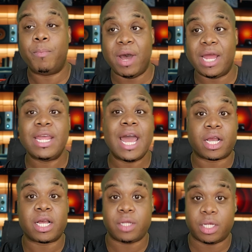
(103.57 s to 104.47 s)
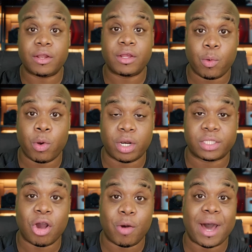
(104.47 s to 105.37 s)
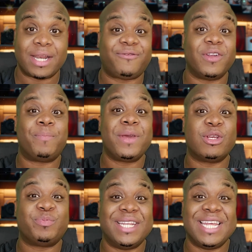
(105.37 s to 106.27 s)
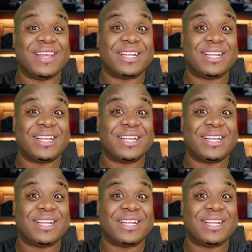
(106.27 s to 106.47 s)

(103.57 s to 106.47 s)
But yeah, because another thing we're going to talk about is Filipinos believe